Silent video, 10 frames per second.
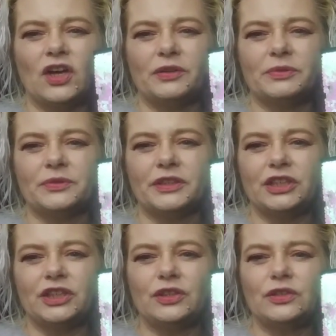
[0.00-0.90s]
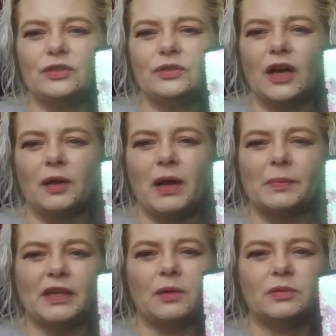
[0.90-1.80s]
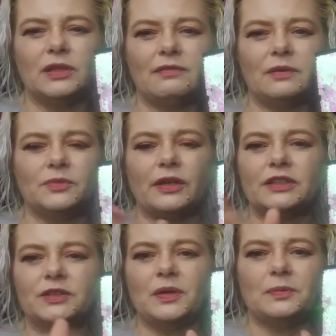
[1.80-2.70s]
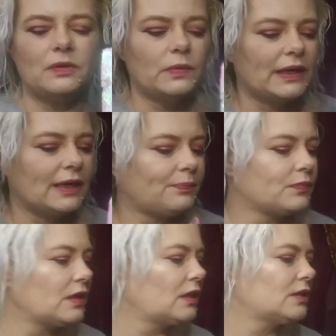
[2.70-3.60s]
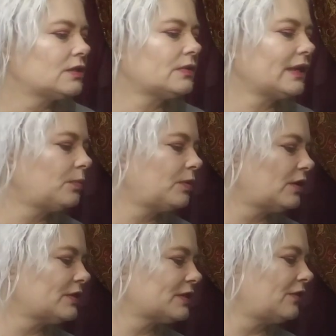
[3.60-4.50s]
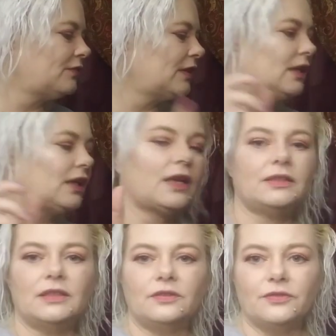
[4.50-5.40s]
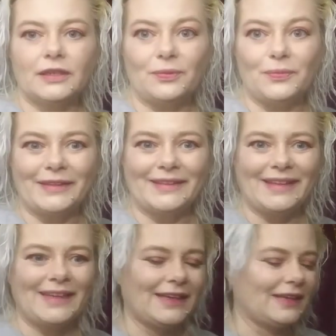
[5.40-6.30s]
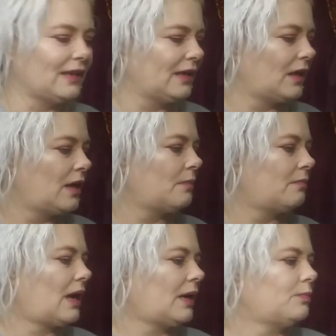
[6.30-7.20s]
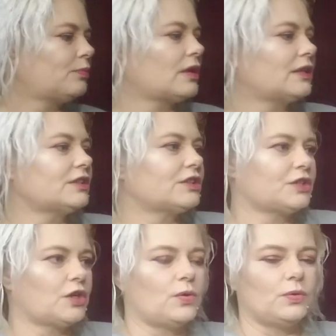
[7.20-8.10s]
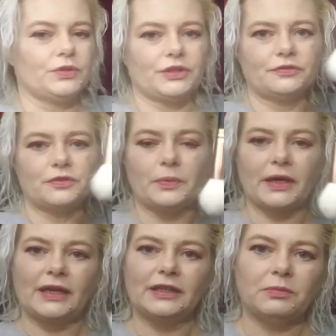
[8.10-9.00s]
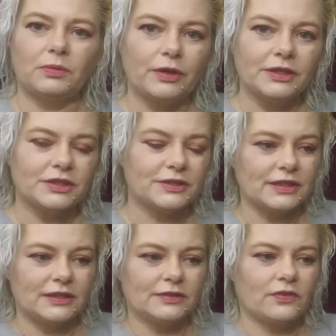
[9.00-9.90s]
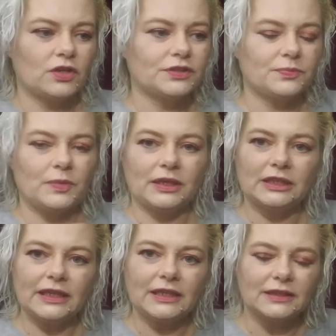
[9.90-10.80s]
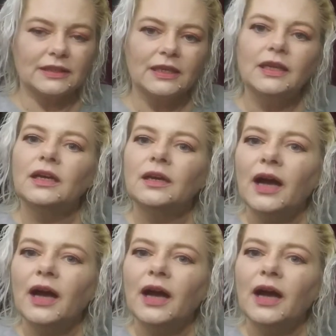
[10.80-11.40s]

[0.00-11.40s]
I saw it. It was really cute. Got mom a couple of them, so I just picked me one up so I could put all this stuff in, and I did forget one thing. My brush holder for when I clean my brushes. These have all just been cleaned.